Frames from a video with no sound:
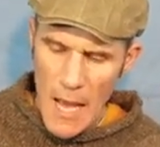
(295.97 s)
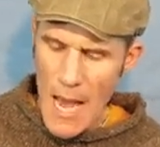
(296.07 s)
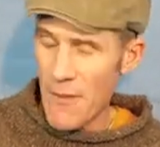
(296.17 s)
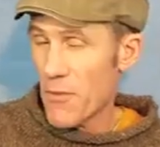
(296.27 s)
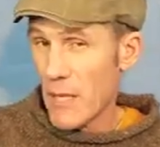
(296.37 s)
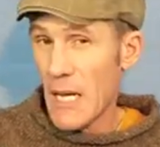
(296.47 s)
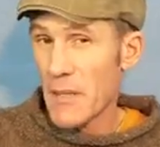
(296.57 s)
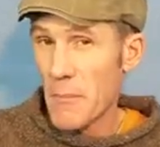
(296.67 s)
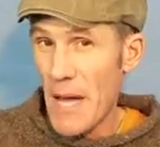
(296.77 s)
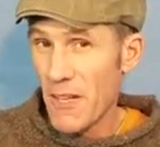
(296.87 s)
After I got
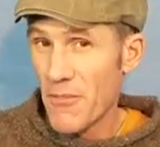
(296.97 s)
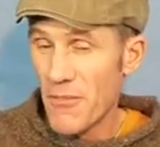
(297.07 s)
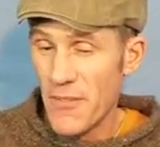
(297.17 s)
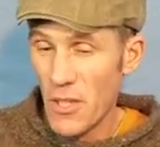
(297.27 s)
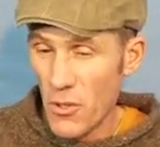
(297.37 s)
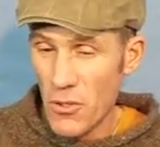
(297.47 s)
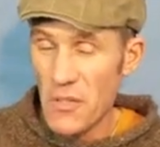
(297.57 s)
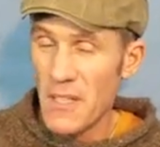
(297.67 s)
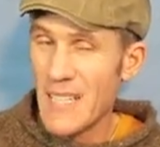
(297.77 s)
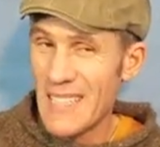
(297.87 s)
the bag filled,
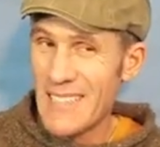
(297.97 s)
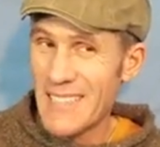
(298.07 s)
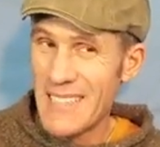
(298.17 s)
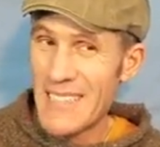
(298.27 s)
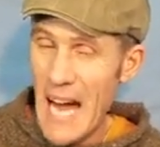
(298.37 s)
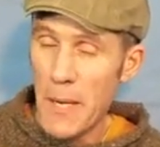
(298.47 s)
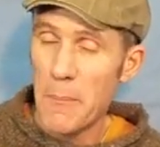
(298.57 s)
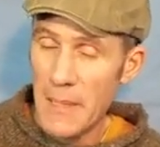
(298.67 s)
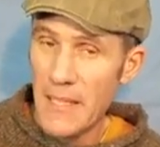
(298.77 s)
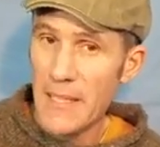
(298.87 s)
it's not a
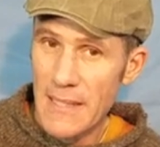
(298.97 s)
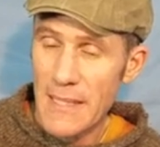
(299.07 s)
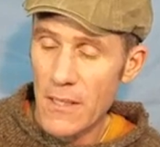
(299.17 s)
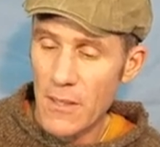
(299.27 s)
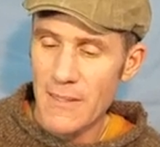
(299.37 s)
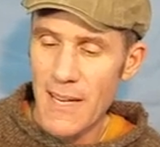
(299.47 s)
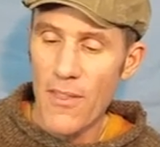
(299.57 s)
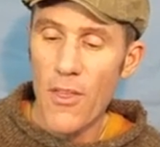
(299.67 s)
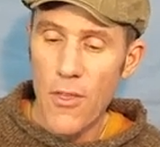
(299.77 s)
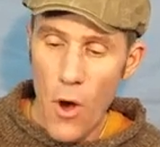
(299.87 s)
big a deal as I
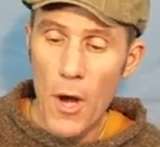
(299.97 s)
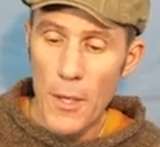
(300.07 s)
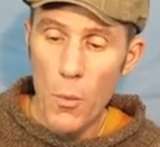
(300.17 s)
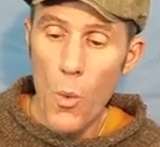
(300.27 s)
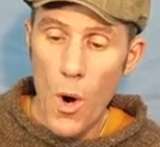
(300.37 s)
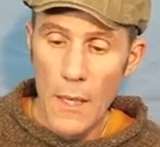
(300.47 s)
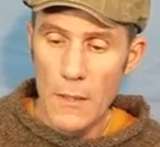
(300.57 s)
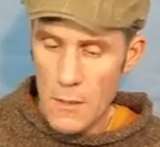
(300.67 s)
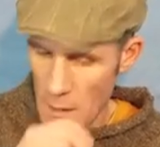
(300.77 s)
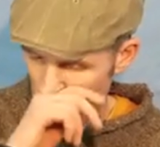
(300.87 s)
thought it
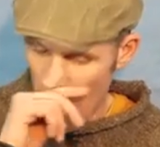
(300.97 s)
was.